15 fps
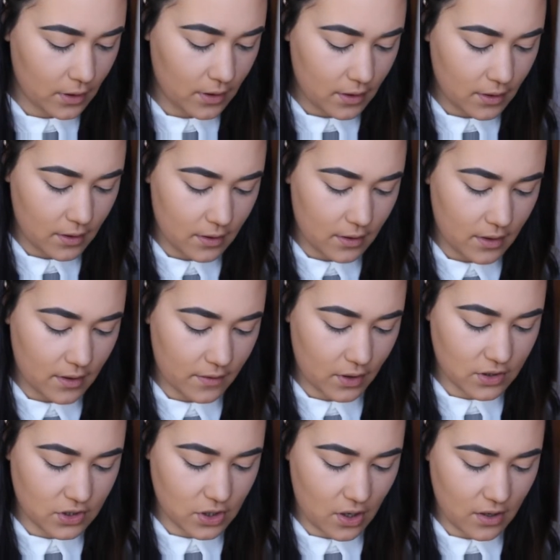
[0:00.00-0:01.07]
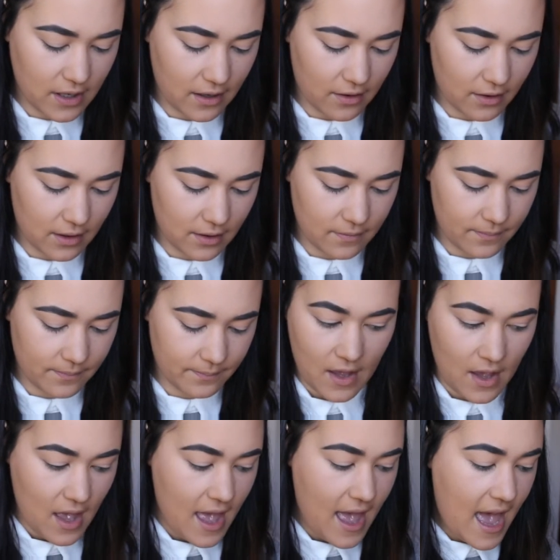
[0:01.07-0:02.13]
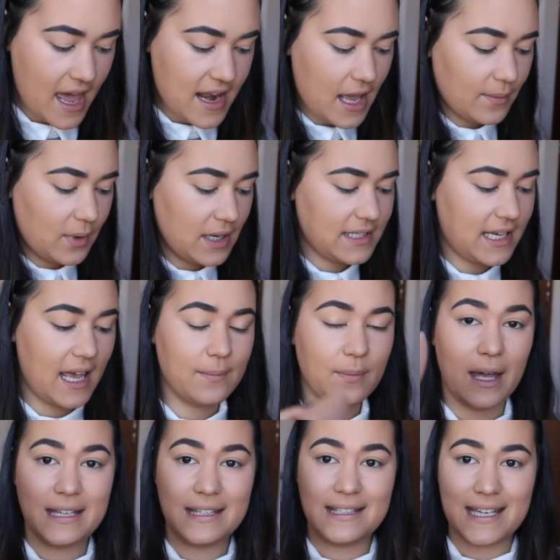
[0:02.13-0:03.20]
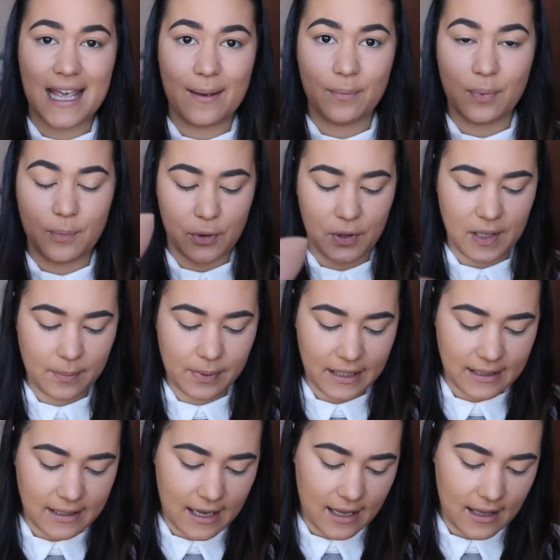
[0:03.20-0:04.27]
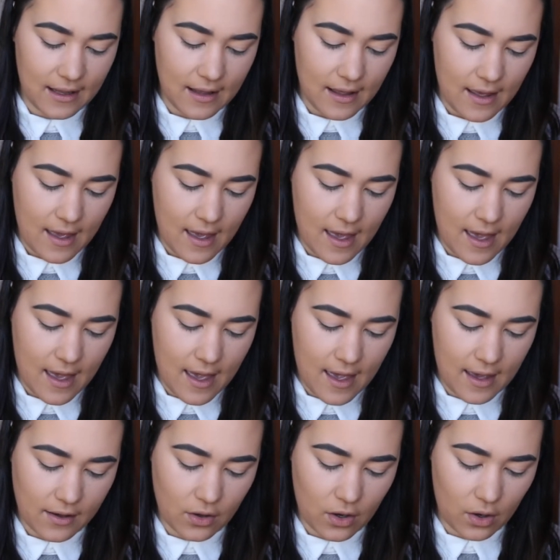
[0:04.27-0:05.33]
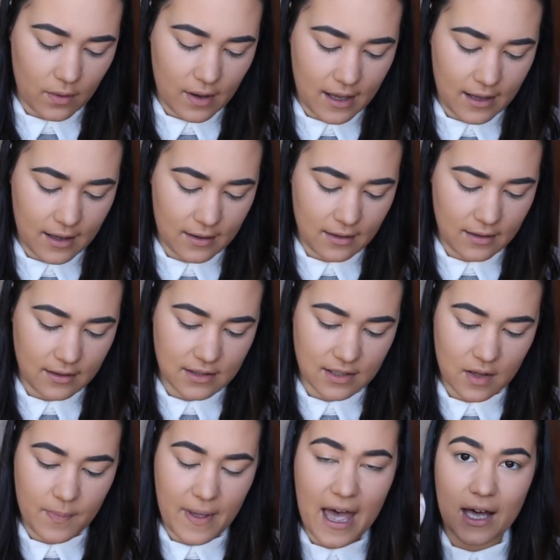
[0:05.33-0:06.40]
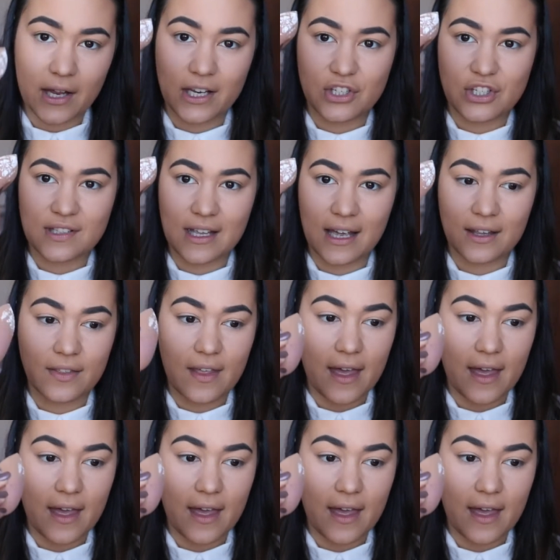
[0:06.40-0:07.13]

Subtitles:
I've got a dog here in it. And now I'm going to take my damp beauty blender and go into the powder just like